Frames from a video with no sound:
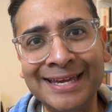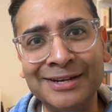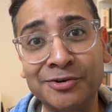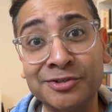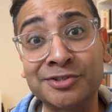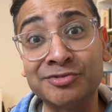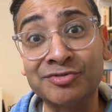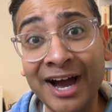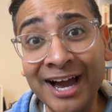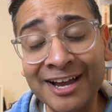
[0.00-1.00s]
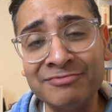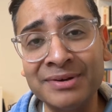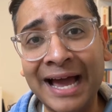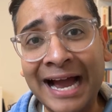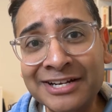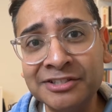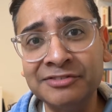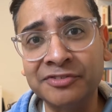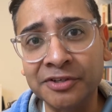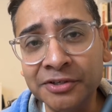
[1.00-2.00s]
or survive, but actually
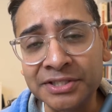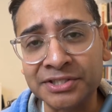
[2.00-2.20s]
flourish.